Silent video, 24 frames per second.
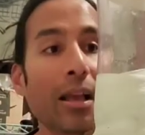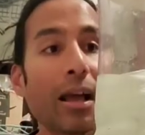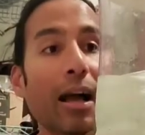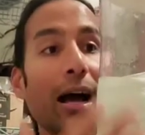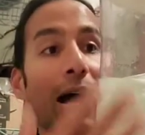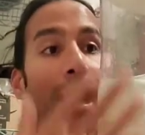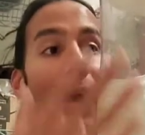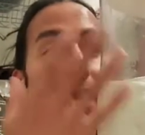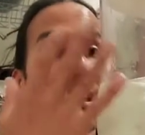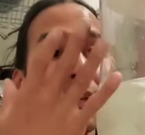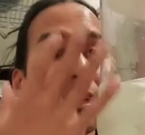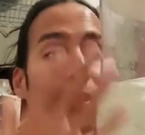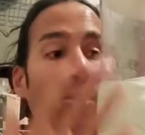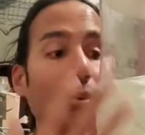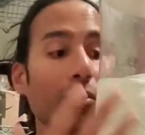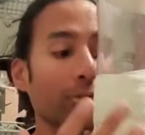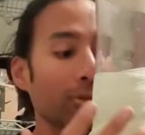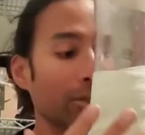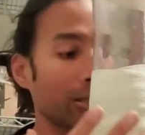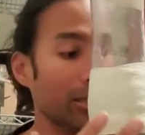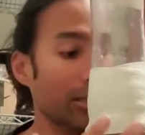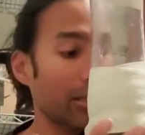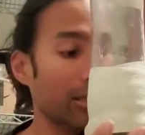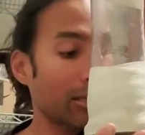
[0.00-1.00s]
I can
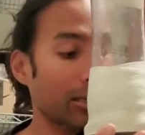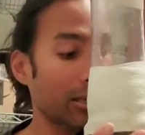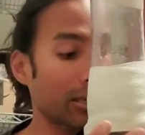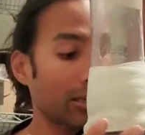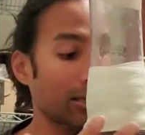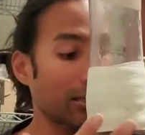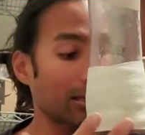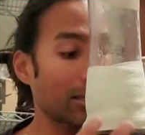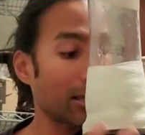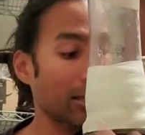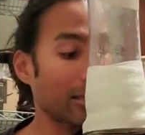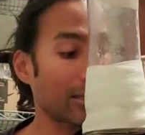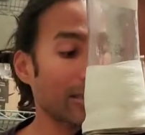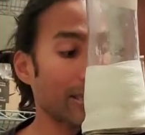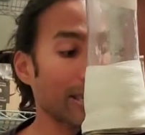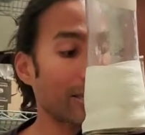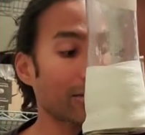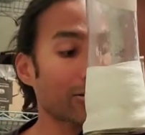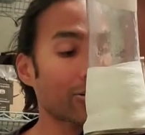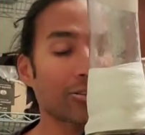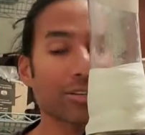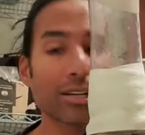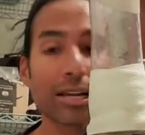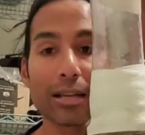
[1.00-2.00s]
only get the
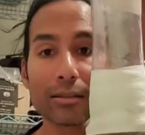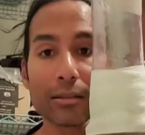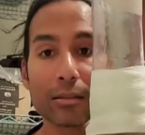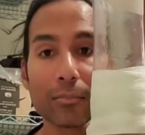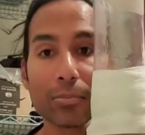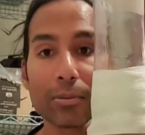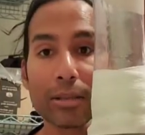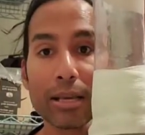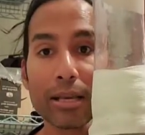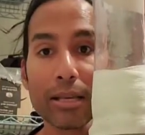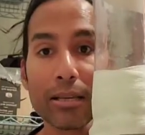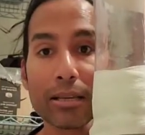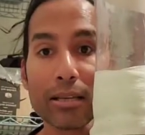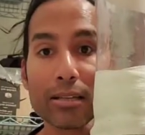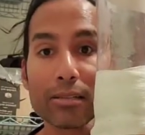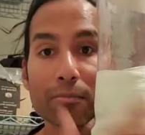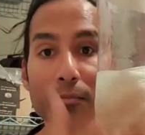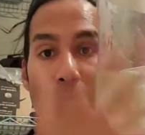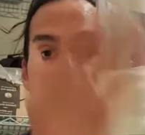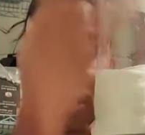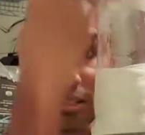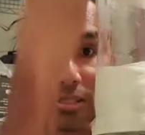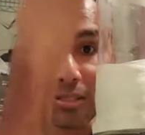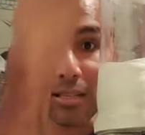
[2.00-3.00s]
energy out the blade as
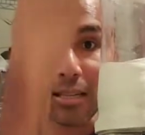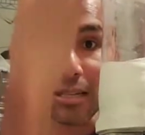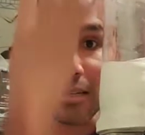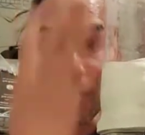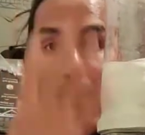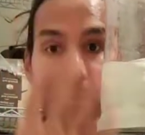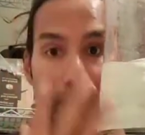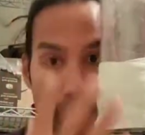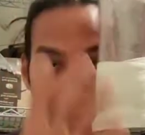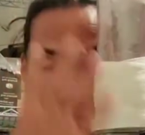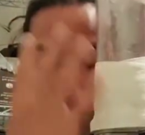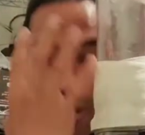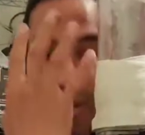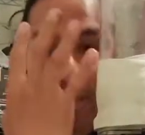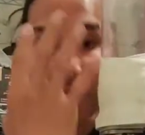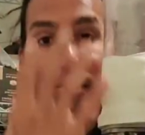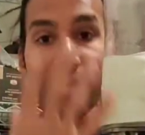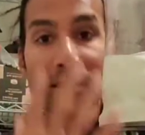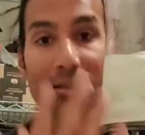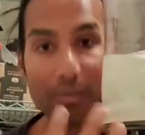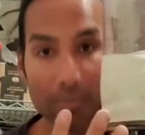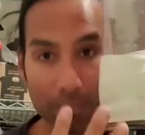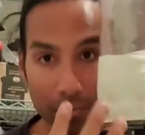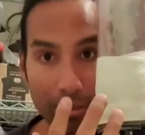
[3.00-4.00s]
much as I compress
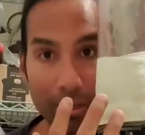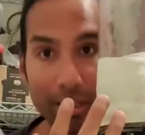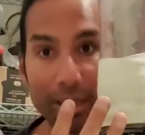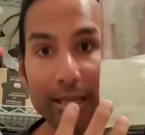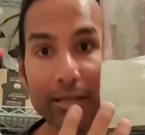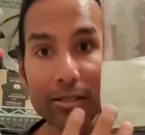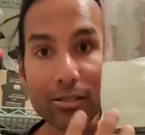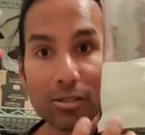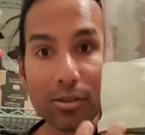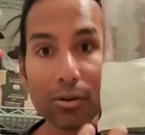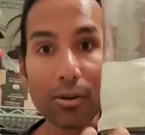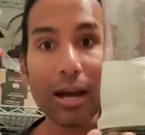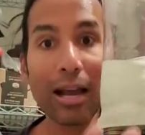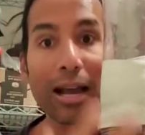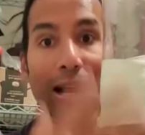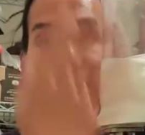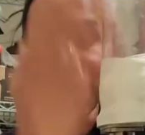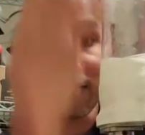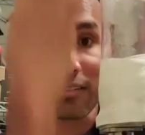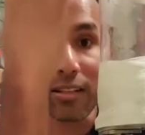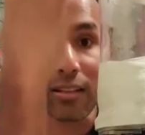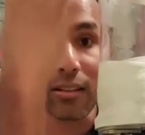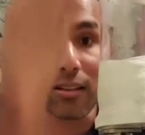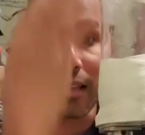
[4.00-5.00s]
this blade. So I have
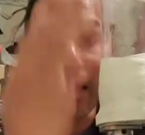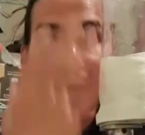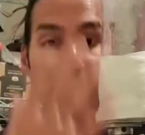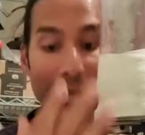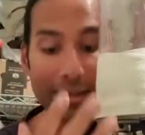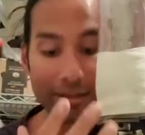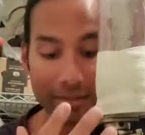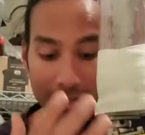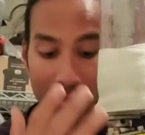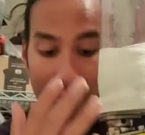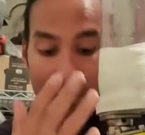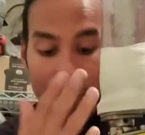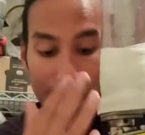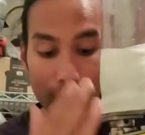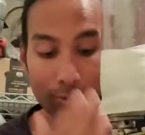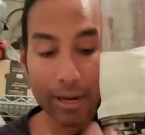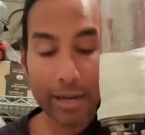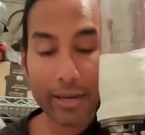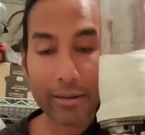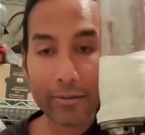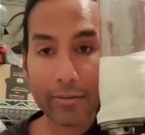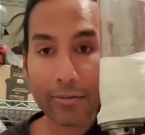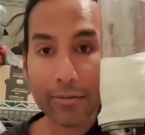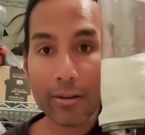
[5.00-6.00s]
to land in the
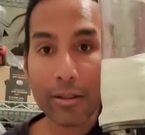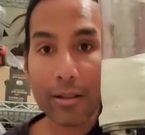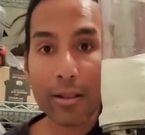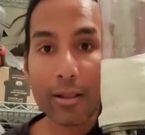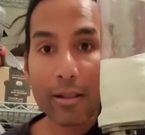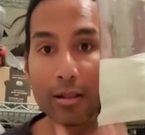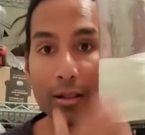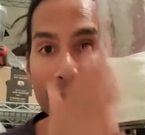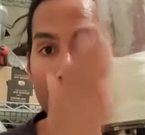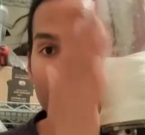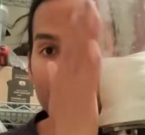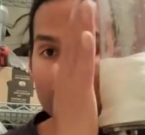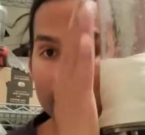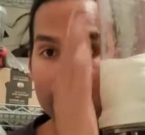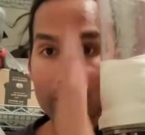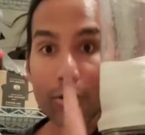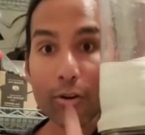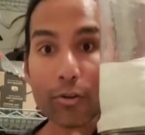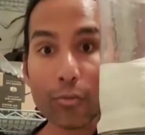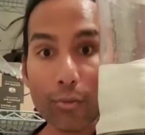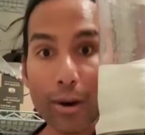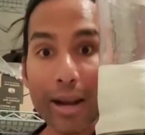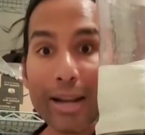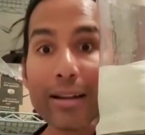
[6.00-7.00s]
right
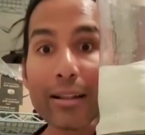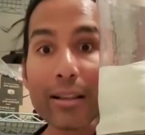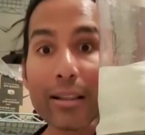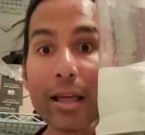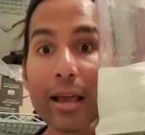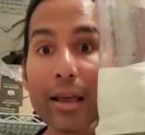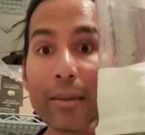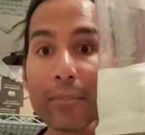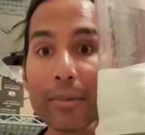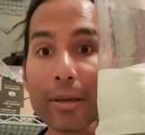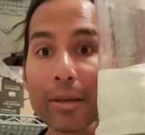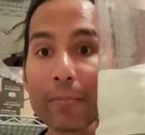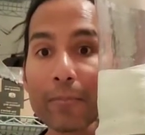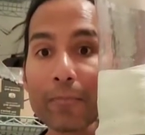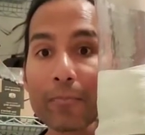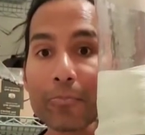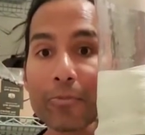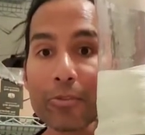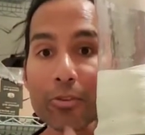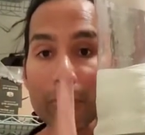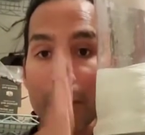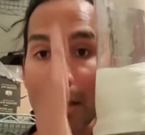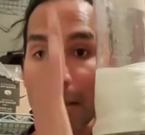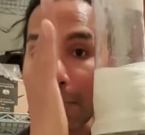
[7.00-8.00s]
alignment.
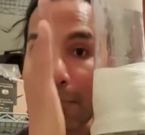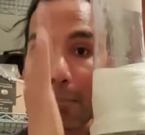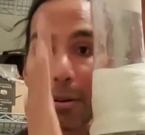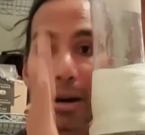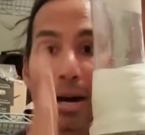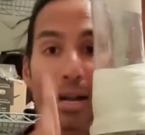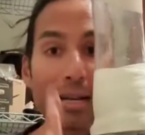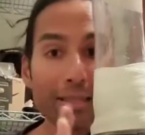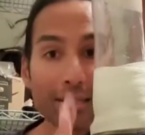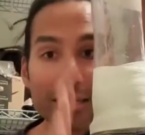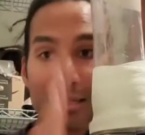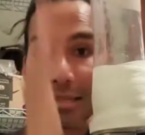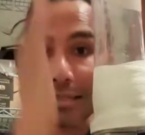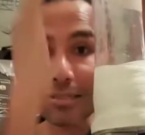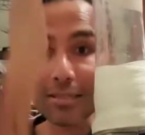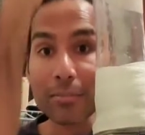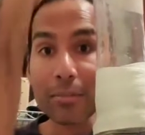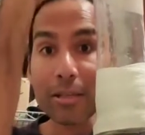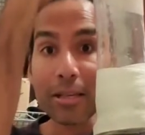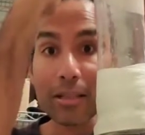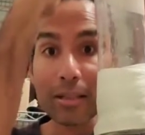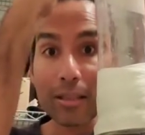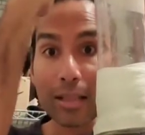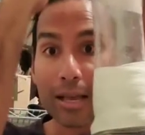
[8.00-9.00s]
So my body needs to be
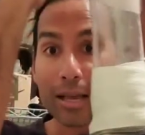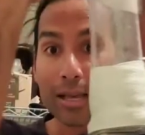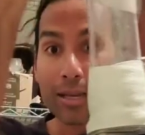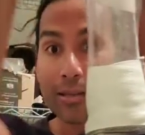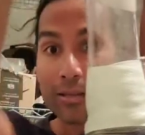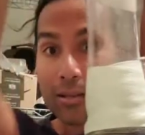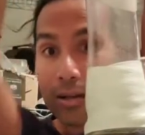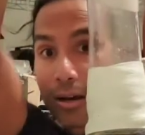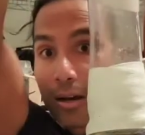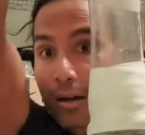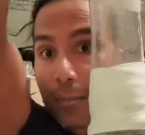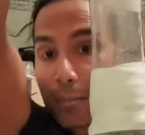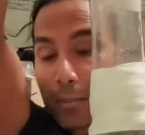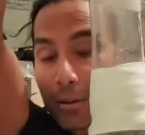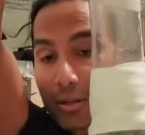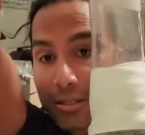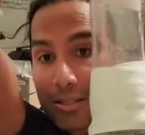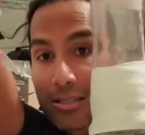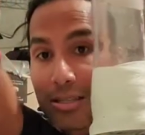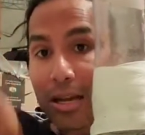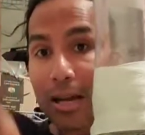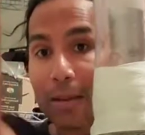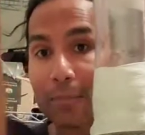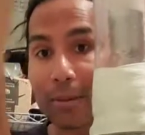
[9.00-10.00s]
aligned up on
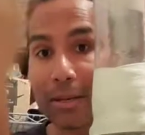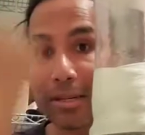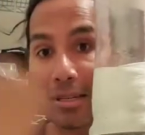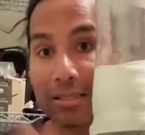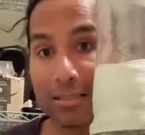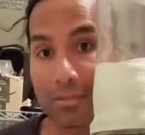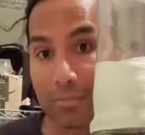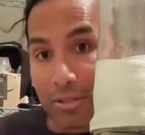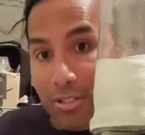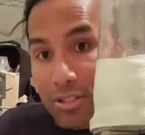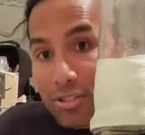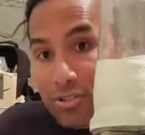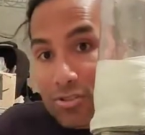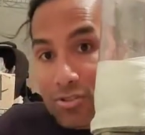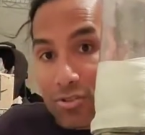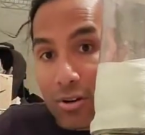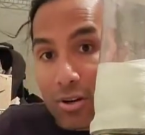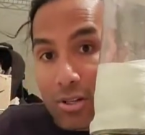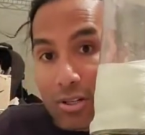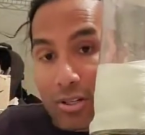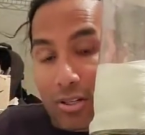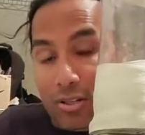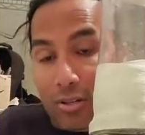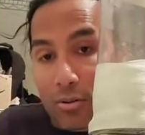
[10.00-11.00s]
top. I need to be
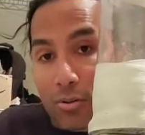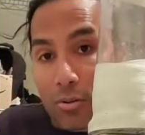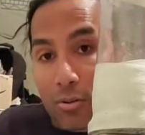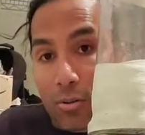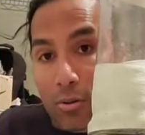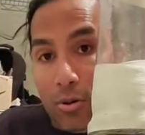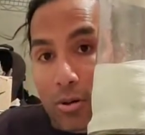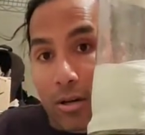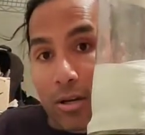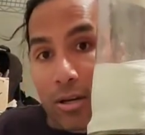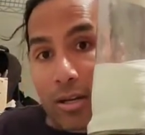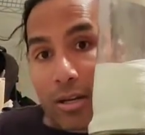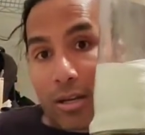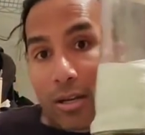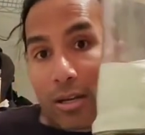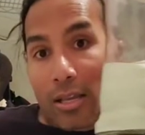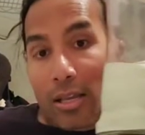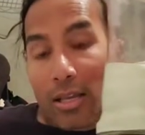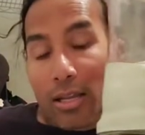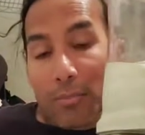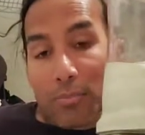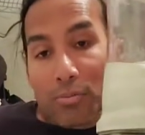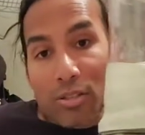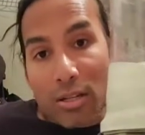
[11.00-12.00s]
strong in the core,
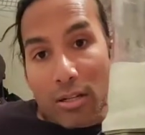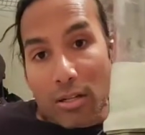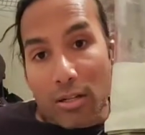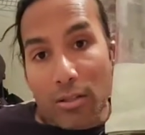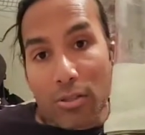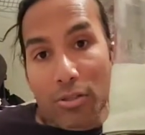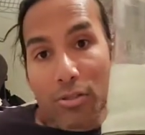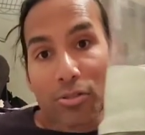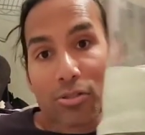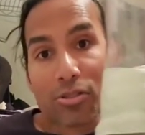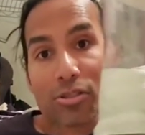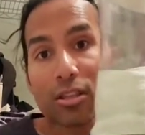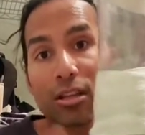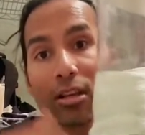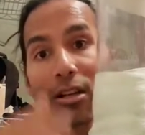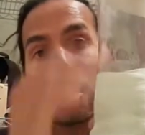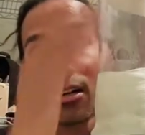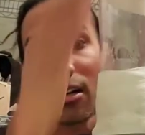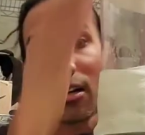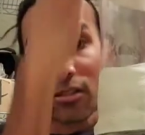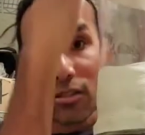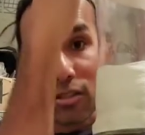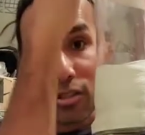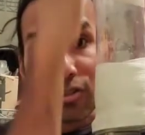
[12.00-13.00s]
hips and glutes
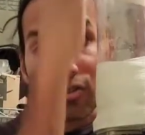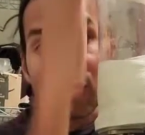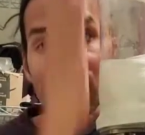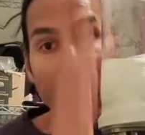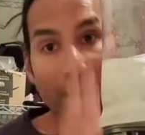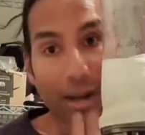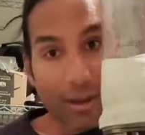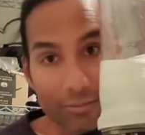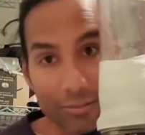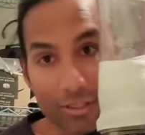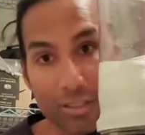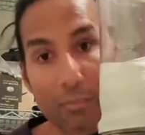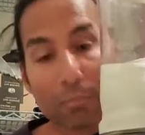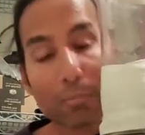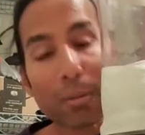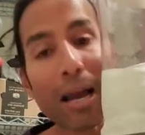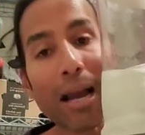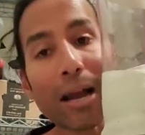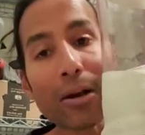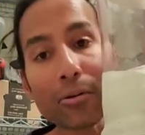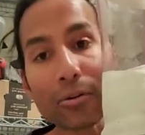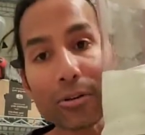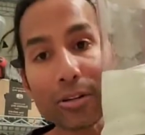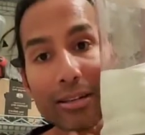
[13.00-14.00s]
to drive this
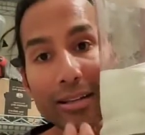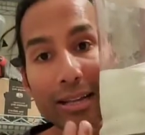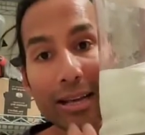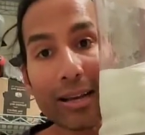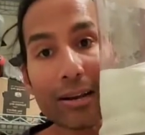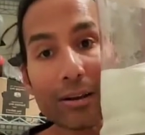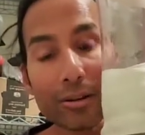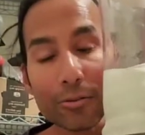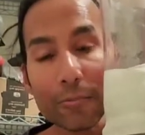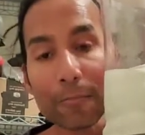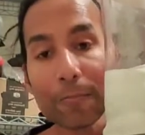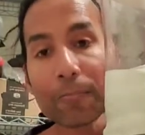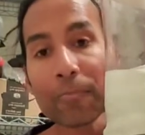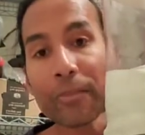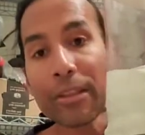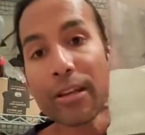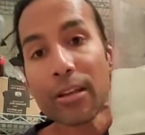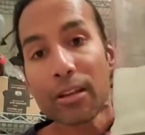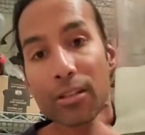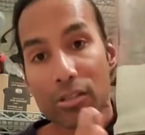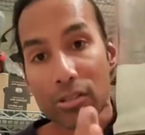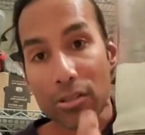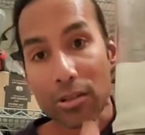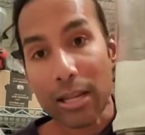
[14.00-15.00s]
power down
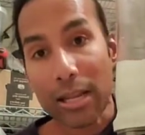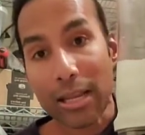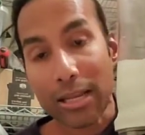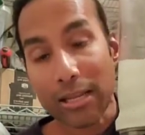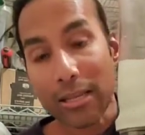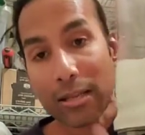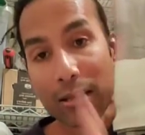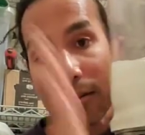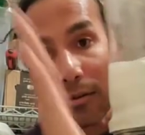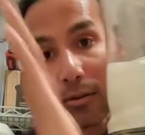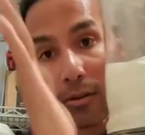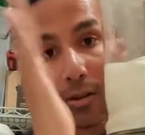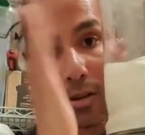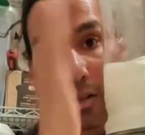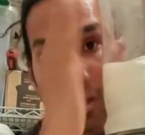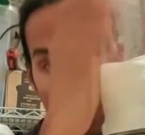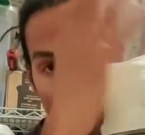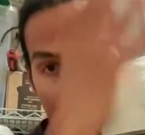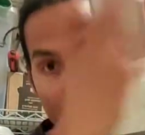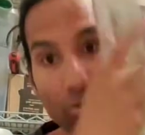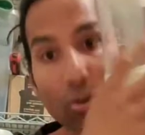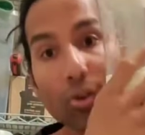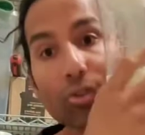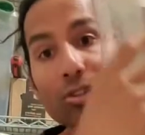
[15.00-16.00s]
so that I can
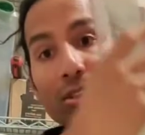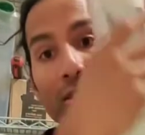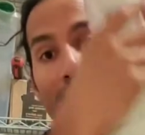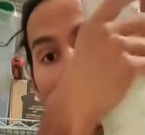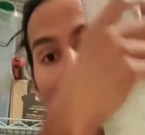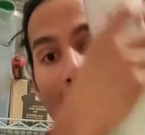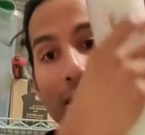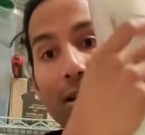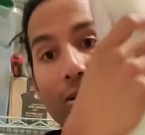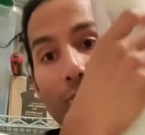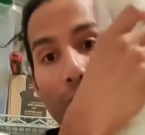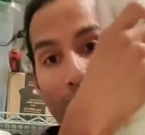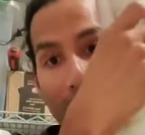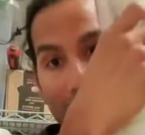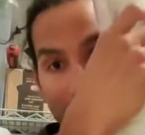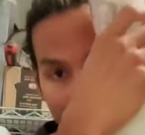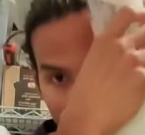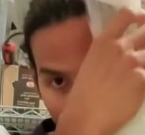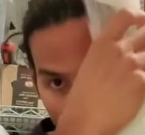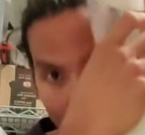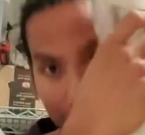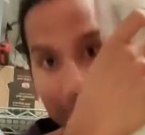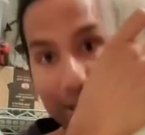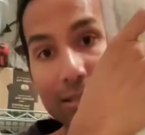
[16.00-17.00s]
control this leg when it
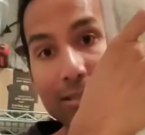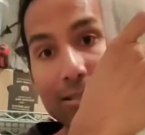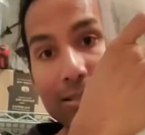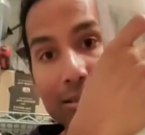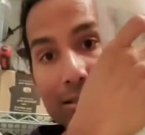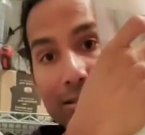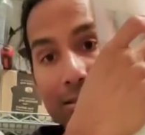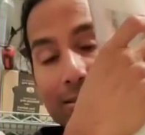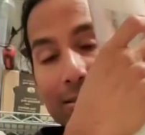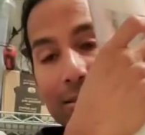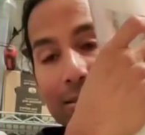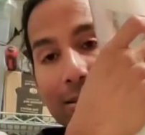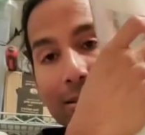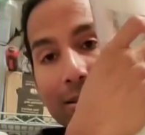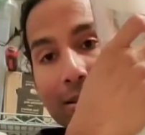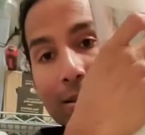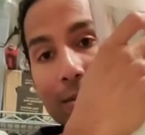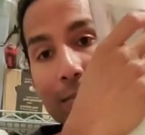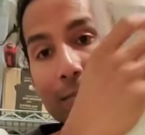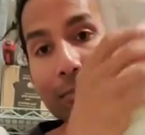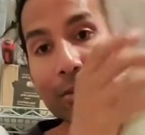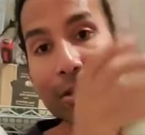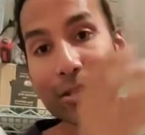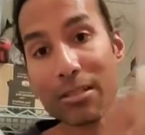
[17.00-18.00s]
compresses,
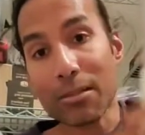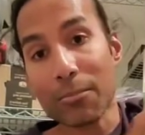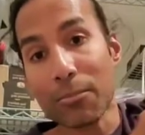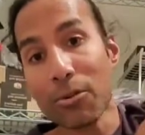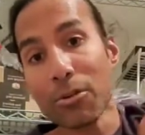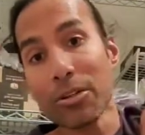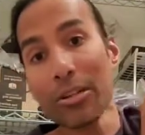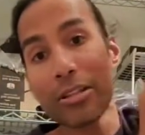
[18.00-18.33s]
because I'm only